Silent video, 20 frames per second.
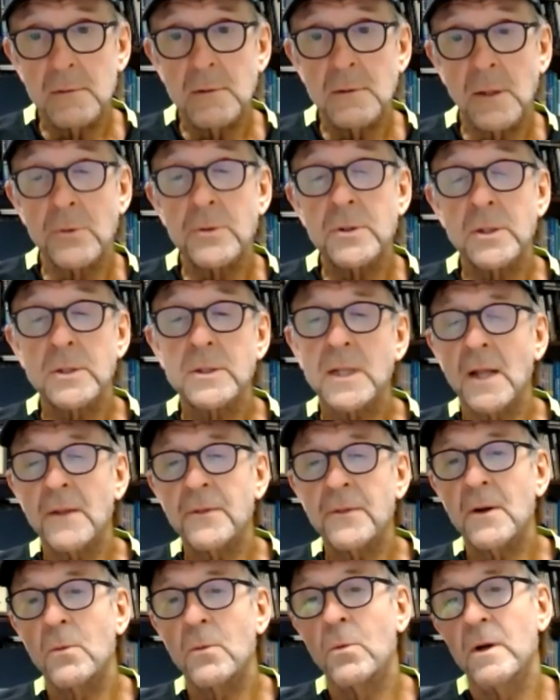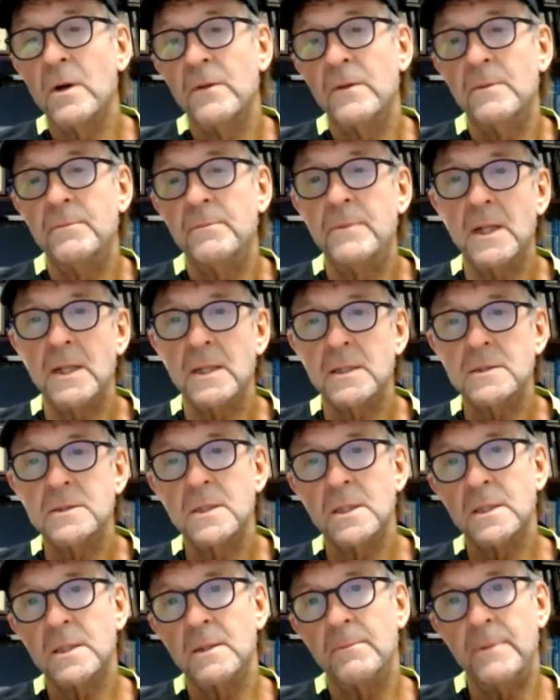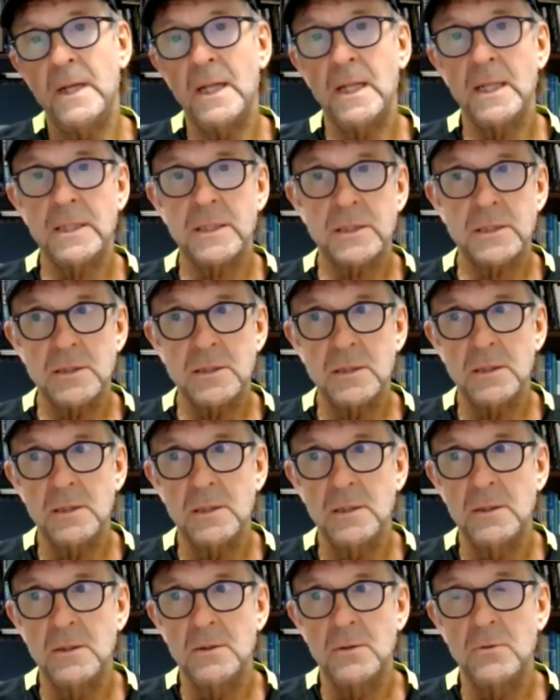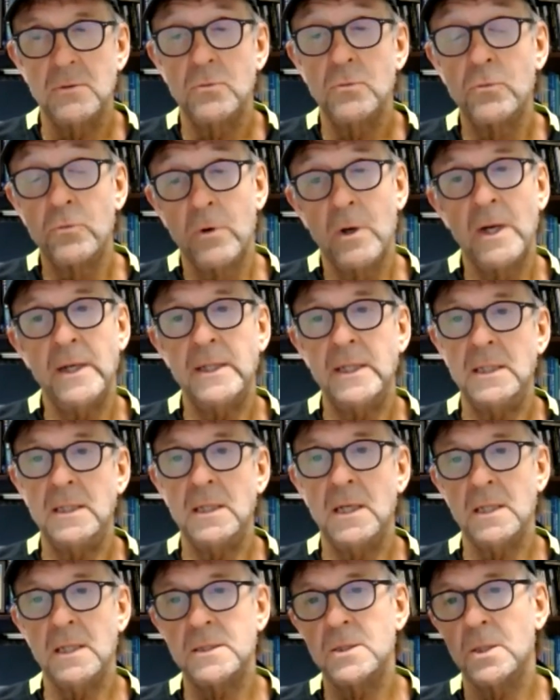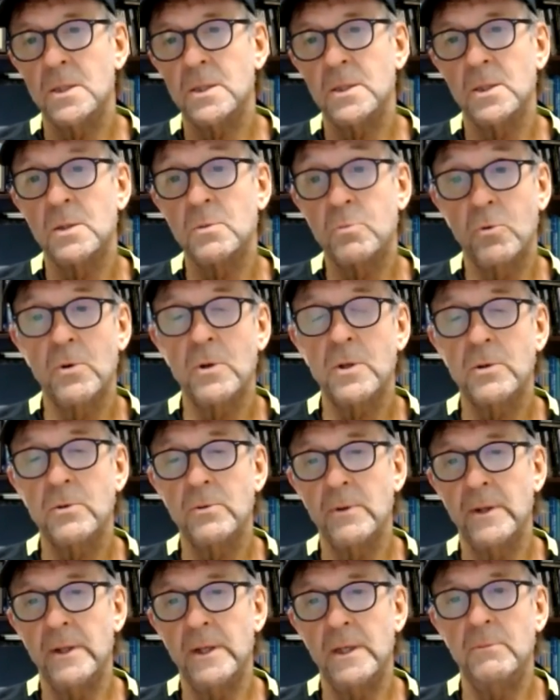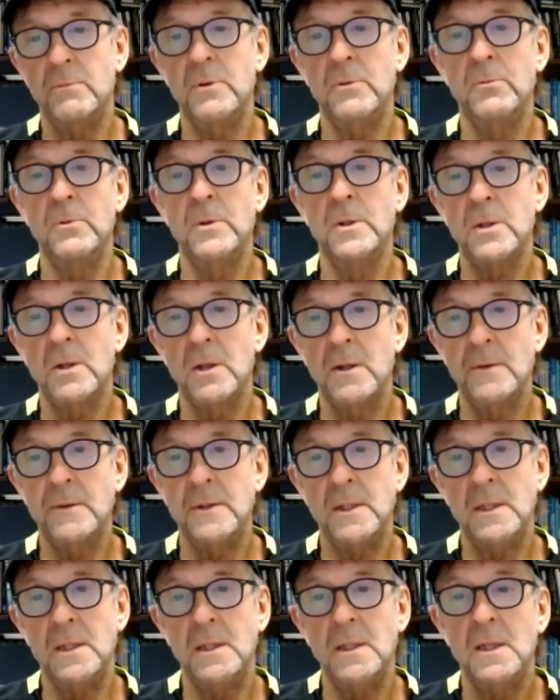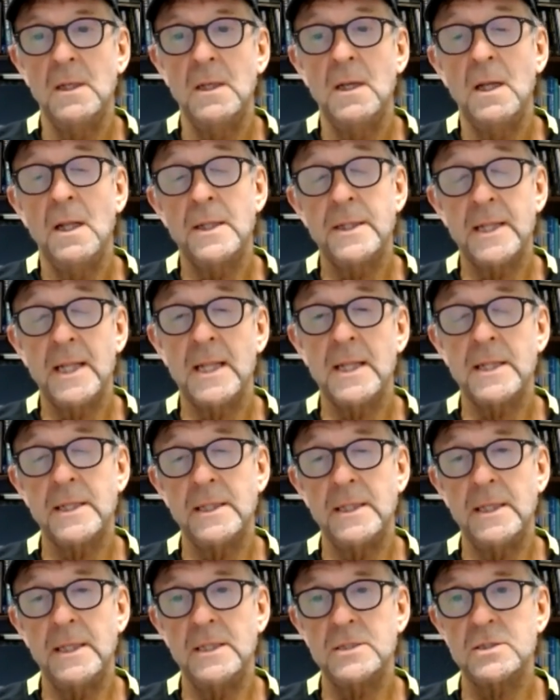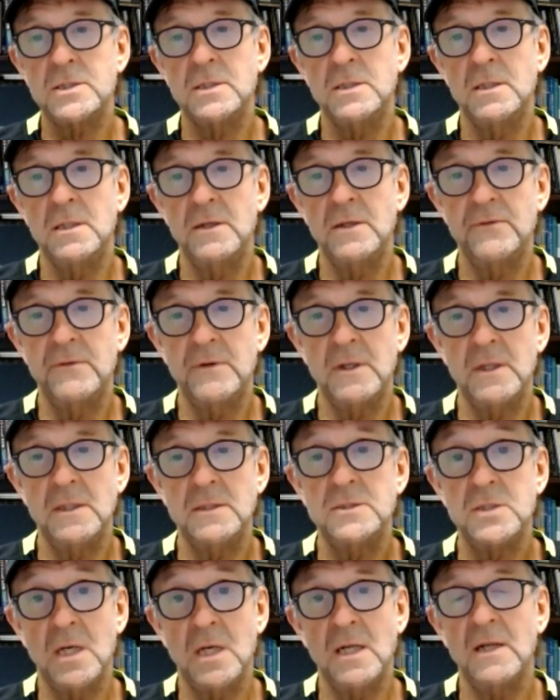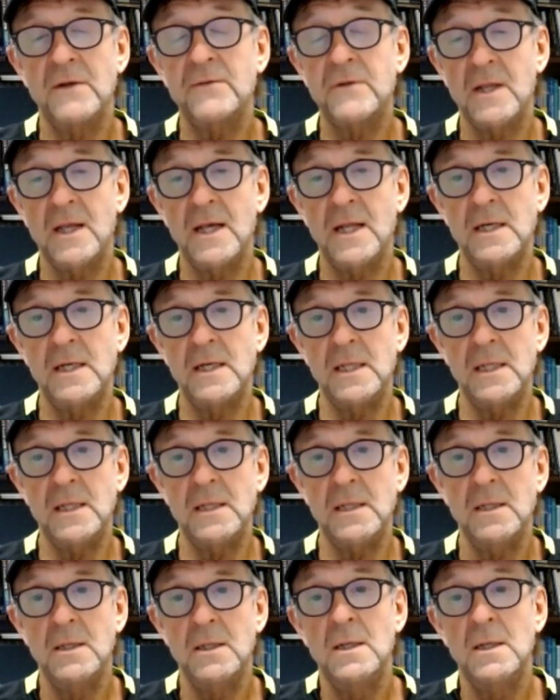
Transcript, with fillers: No, I was gonna say, I thought we were the best, just the best writing, not just the sports related, but was on the assassination of uh, John F. Kennedy.